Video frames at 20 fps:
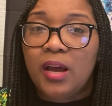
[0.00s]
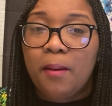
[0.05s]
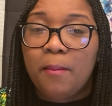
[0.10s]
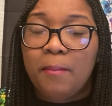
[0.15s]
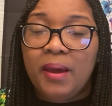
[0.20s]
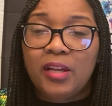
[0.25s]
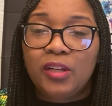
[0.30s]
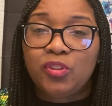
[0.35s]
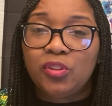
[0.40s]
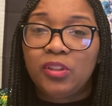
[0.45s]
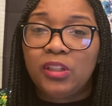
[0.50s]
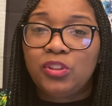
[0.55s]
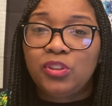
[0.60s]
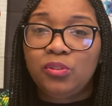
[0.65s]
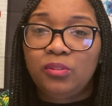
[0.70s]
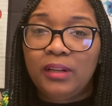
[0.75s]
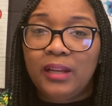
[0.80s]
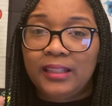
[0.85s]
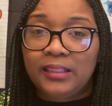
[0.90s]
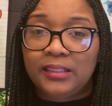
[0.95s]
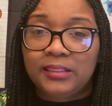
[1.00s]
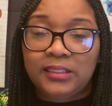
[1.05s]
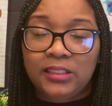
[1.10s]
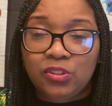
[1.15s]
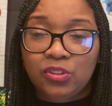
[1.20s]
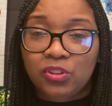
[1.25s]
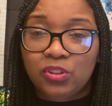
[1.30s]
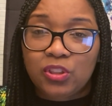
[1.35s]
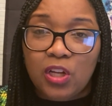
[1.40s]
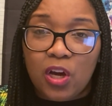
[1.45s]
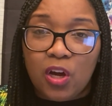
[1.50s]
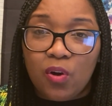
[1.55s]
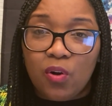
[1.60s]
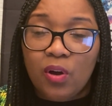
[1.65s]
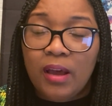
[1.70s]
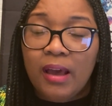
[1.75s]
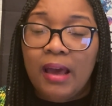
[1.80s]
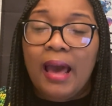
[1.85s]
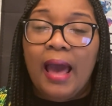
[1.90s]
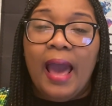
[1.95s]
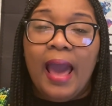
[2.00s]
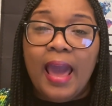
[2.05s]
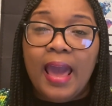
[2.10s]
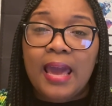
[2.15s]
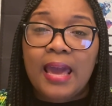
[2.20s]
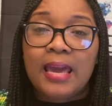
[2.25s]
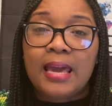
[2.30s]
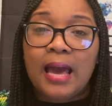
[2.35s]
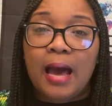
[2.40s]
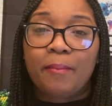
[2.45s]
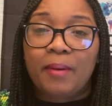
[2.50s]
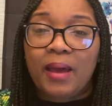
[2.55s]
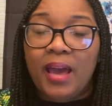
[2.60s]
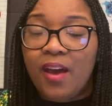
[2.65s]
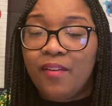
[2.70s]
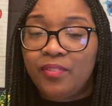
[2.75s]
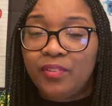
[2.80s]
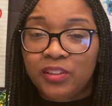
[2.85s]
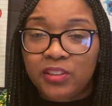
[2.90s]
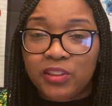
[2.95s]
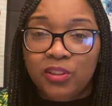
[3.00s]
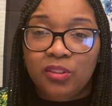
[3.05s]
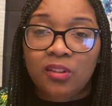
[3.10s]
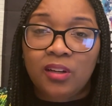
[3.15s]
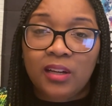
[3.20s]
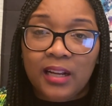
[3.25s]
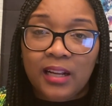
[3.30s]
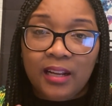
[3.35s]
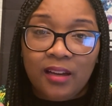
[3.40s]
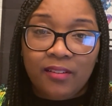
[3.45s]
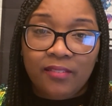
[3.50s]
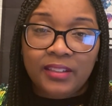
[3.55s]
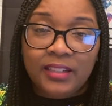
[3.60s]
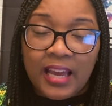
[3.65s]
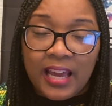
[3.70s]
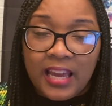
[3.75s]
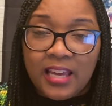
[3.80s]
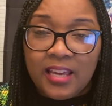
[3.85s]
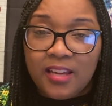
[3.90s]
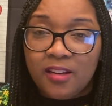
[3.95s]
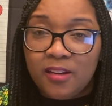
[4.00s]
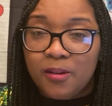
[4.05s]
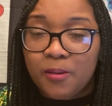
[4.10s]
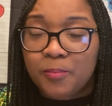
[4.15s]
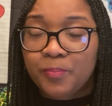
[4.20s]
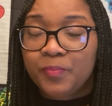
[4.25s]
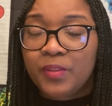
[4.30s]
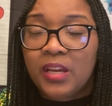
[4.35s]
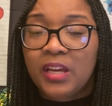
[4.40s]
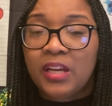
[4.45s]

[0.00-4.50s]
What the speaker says: make sure that you let the teachers know, hey, I'm having a tour at 11 a.m.